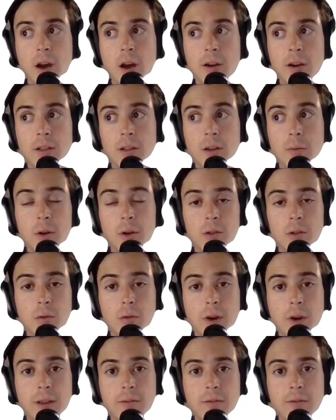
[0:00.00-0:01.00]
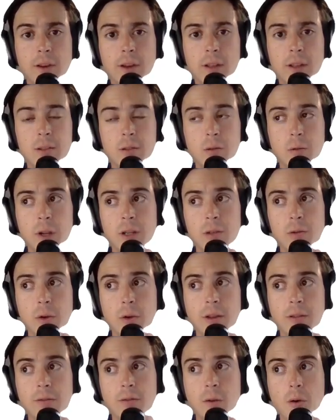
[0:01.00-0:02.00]
October 25th,
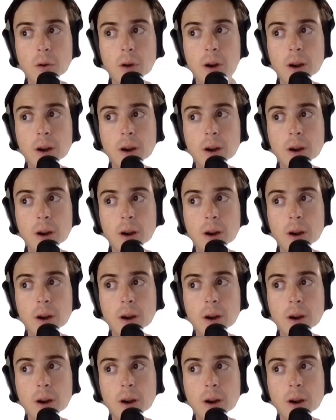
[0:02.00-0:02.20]
2024.